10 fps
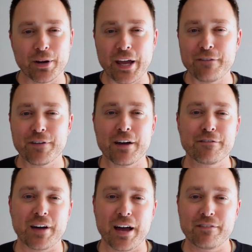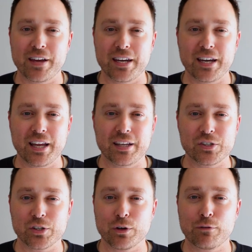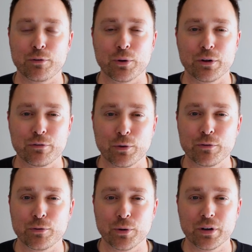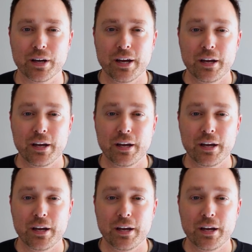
855-888-0444.